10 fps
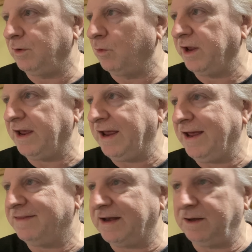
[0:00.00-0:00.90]
want to
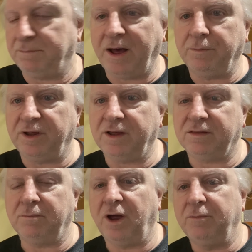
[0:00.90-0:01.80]
air that in public at
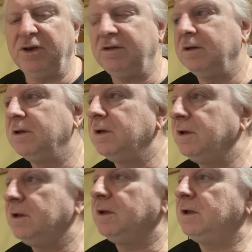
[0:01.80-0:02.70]
the moment.
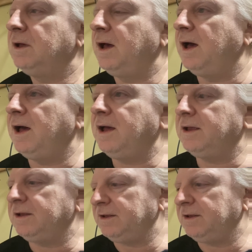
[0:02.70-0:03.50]
I